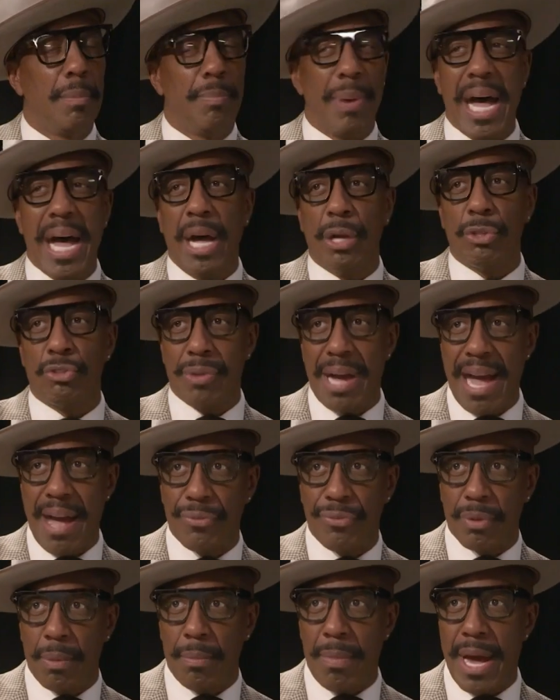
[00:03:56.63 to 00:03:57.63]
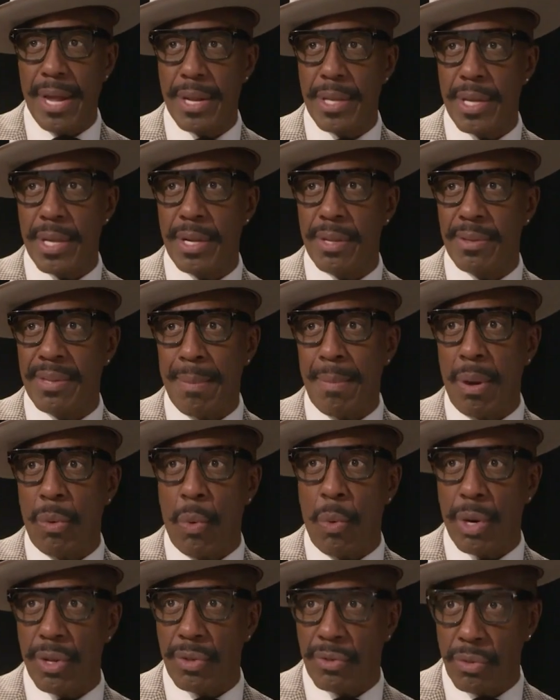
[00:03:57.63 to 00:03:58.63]
pile drive somebody anytime I
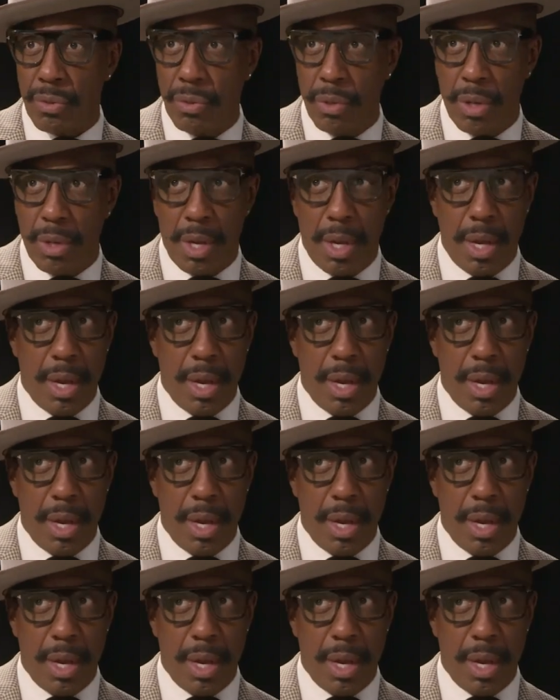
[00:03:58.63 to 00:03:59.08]
wanted to.